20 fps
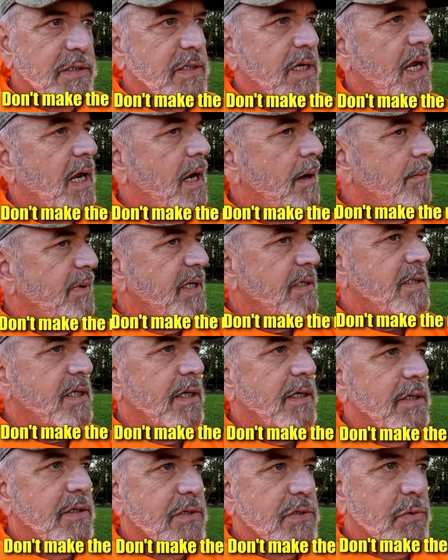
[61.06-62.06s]
and, this, and I'm going to
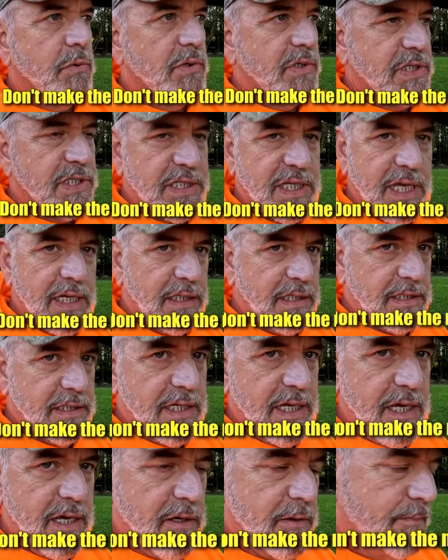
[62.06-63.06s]
tell you to sort of scale it
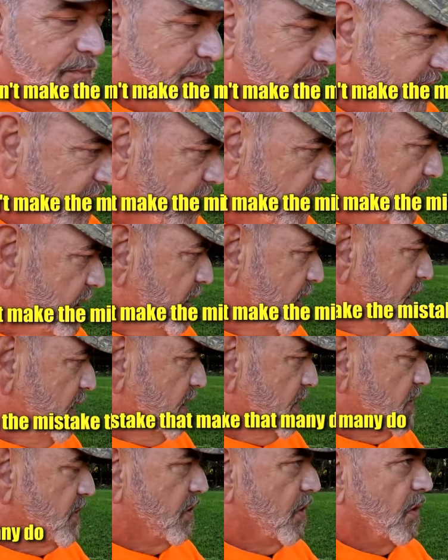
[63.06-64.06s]
down.
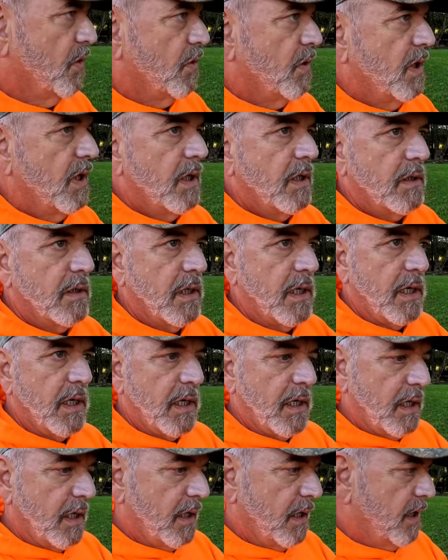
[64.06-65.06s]
So,
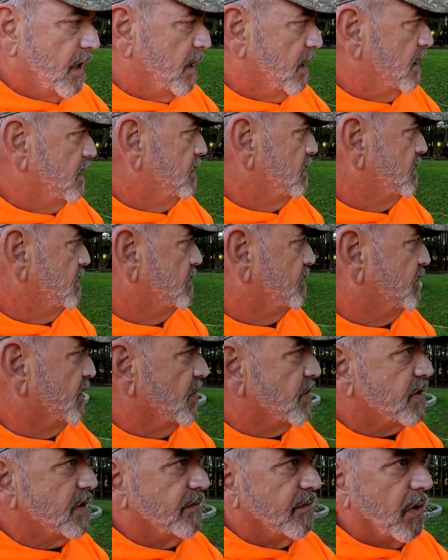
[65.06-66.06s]
uh,
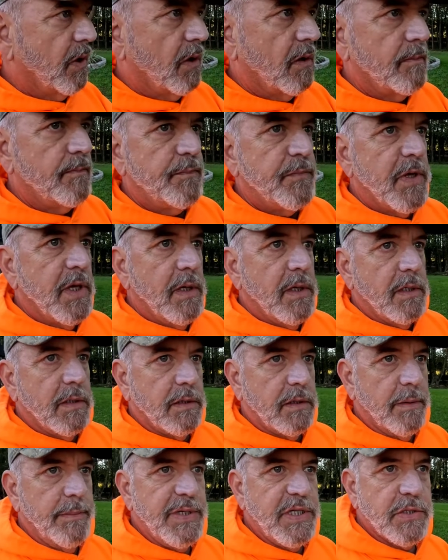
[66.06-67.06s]
first of all,
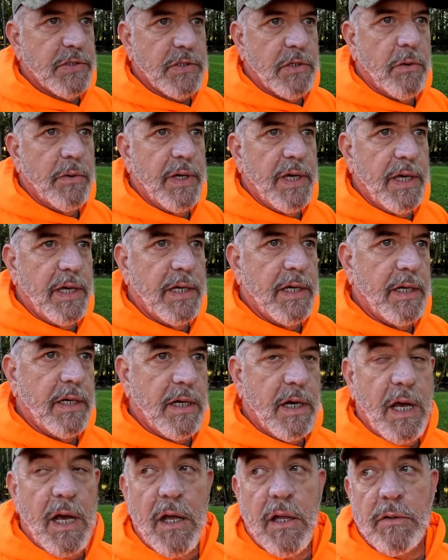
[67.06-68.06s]
let me just go ahead
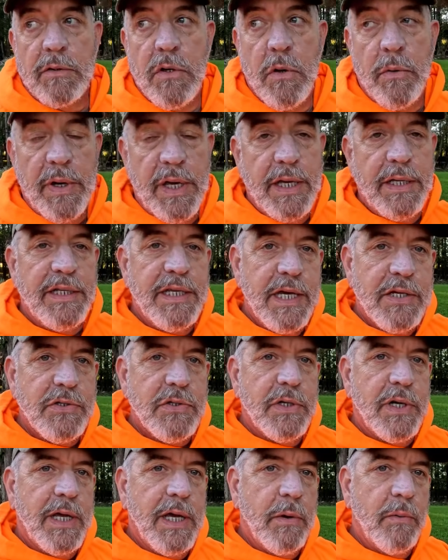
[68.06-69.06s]
and I'll go ahead.
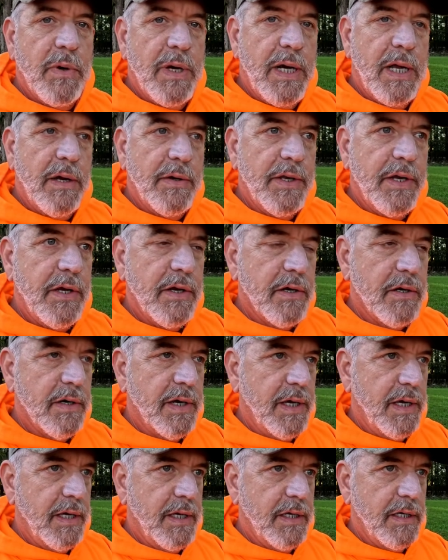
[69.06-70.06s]
Yesterday, I went out here
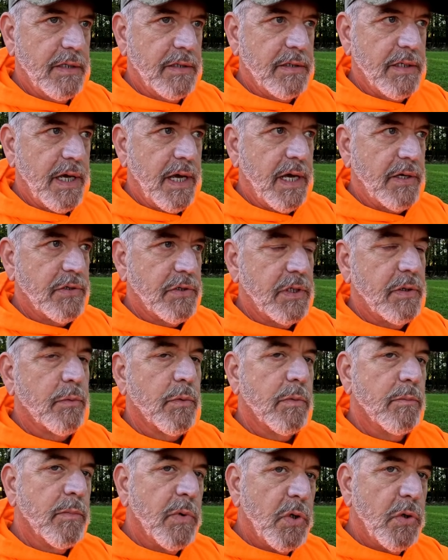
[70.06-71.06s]
and actually
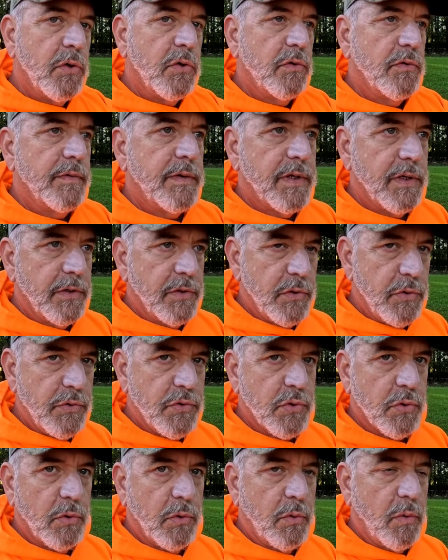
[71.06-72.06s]
removed the
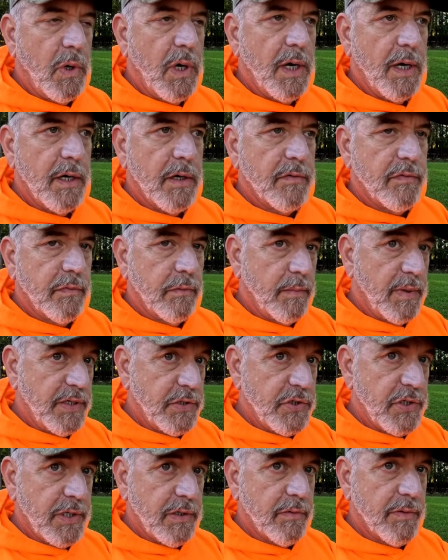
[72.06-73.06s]
neutral wire from my
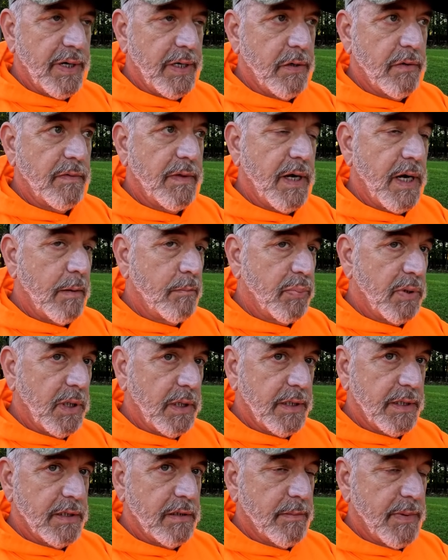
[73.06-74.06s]
generator that I
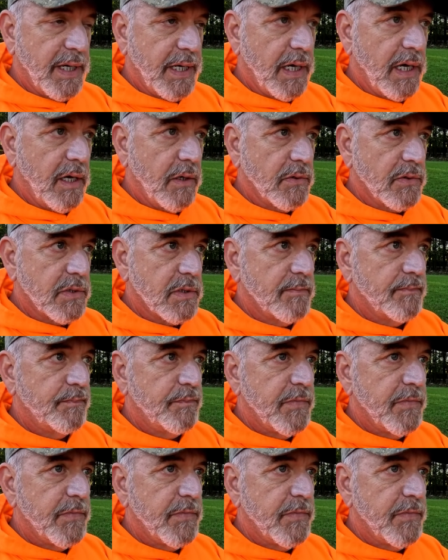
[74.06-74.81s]
plug into my house.